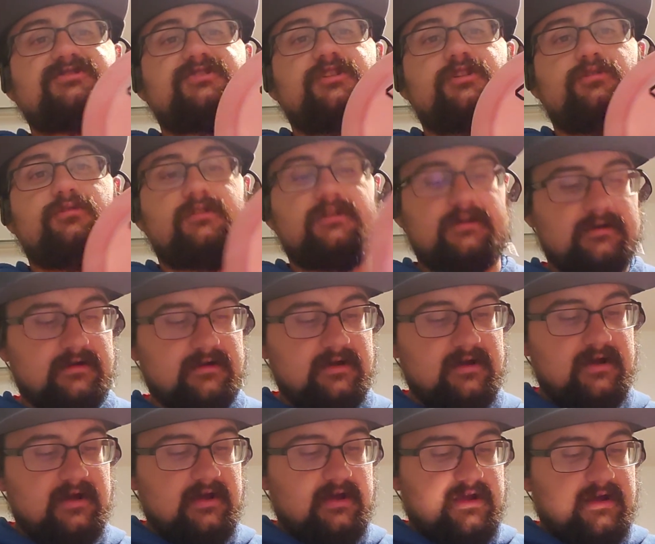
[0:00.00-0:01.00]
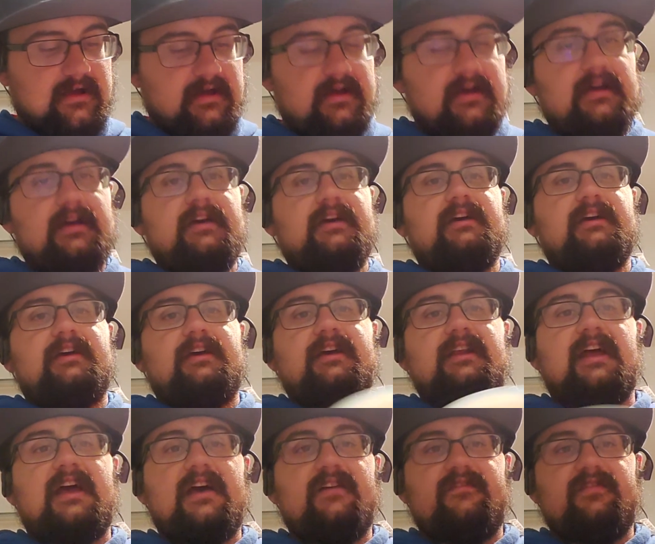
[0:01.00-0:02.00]
Nuke,
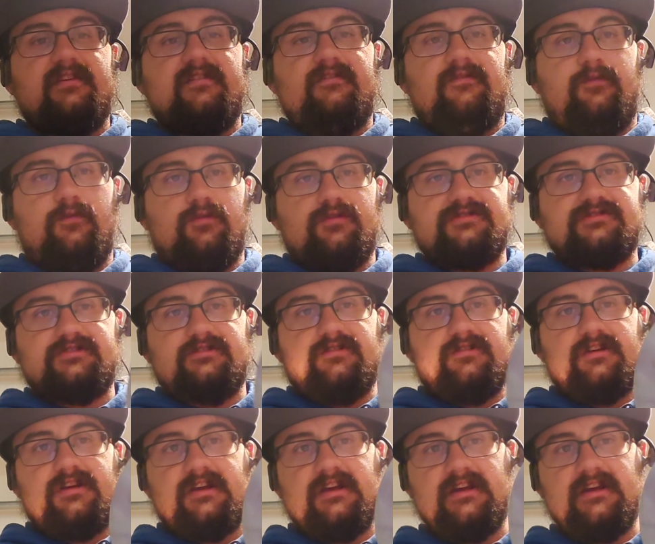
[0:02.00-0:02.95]
and I have an Enforcer,